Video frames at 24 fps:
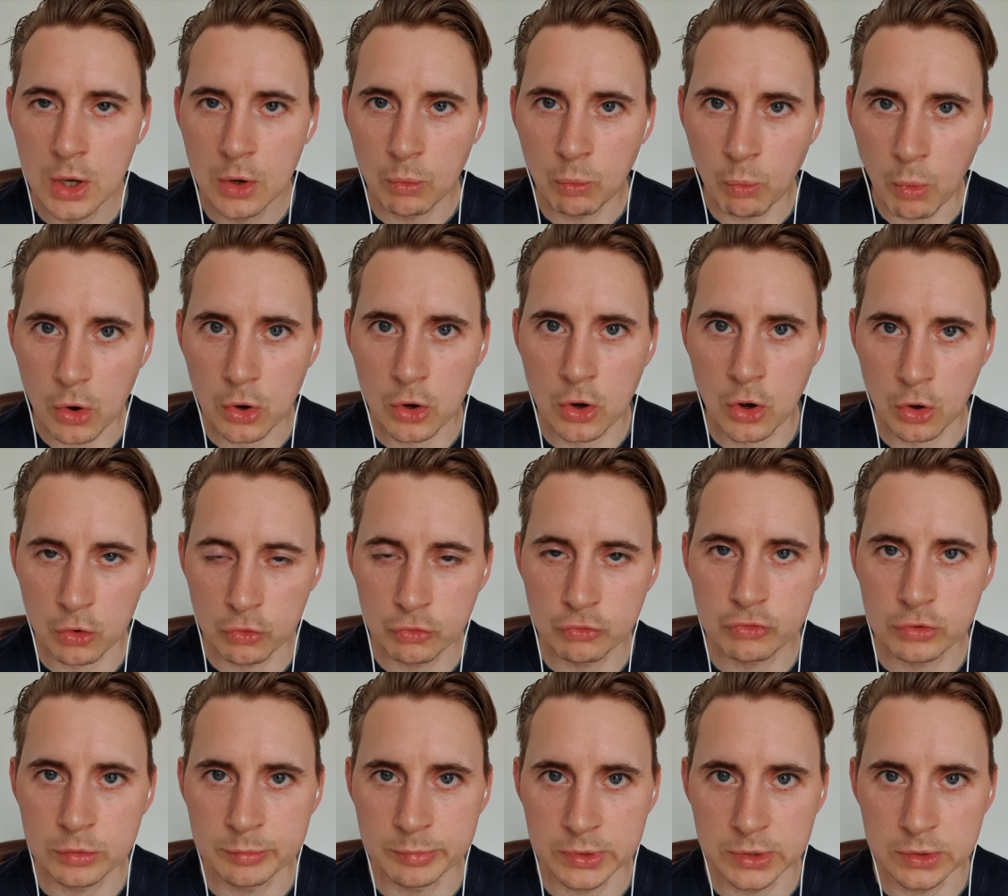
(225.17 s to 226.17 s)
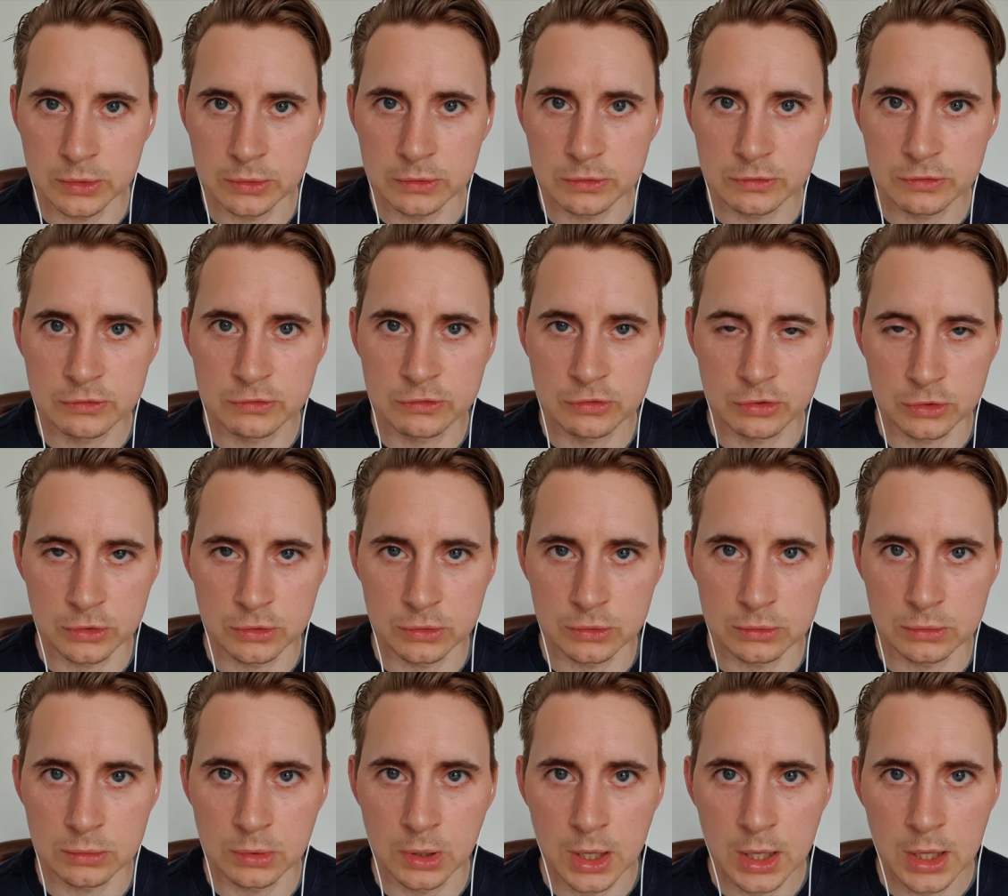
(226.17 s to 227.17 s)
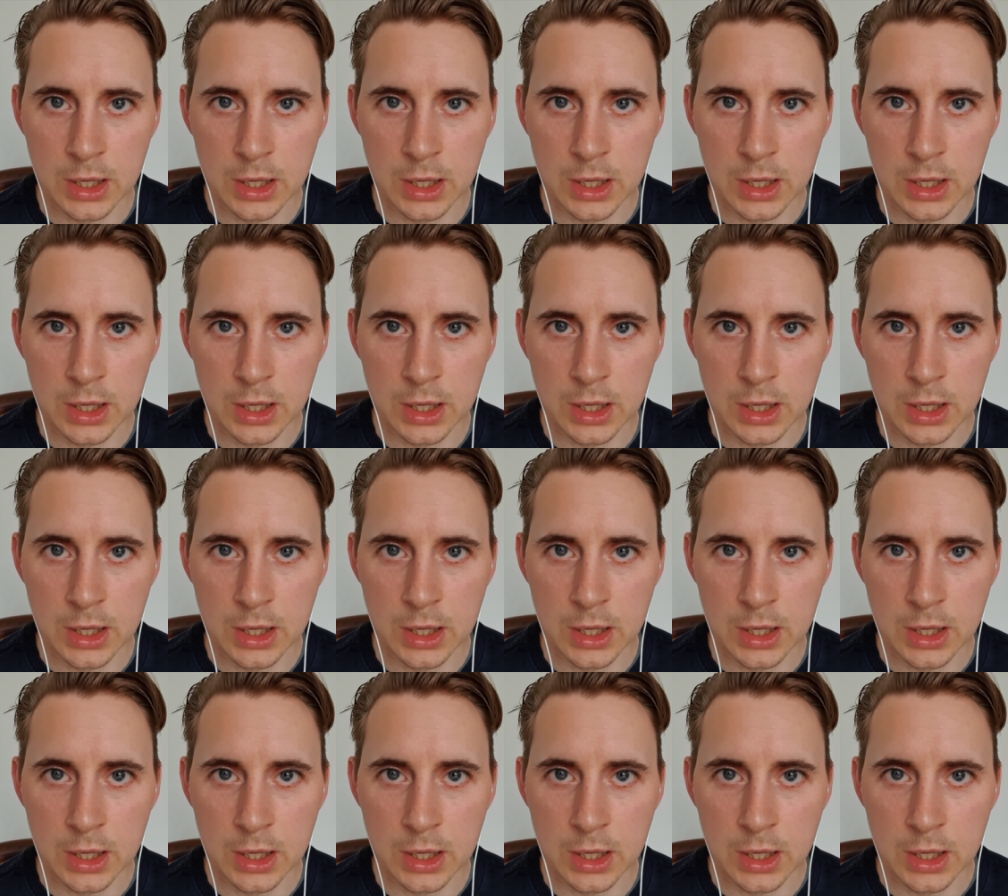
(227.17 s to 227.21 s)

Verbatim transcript: what contributes to